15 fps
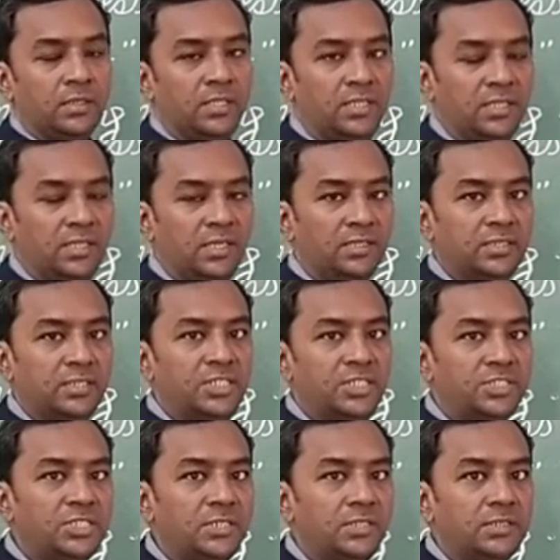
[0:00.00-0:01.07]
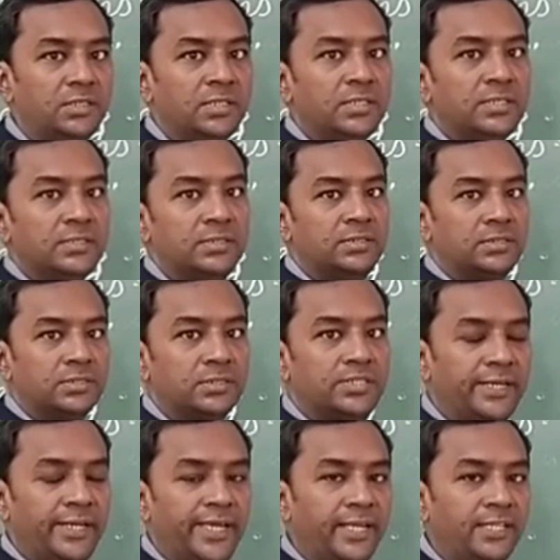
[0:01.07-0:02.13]
This is a suggestion
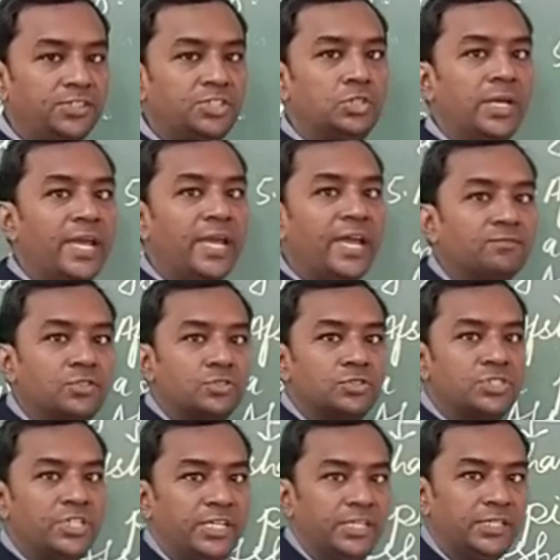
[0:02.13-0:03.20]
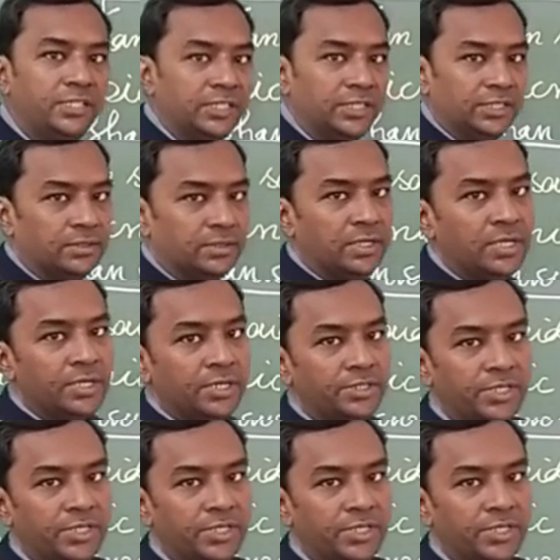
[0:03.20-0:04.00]
sentence. You have to change this.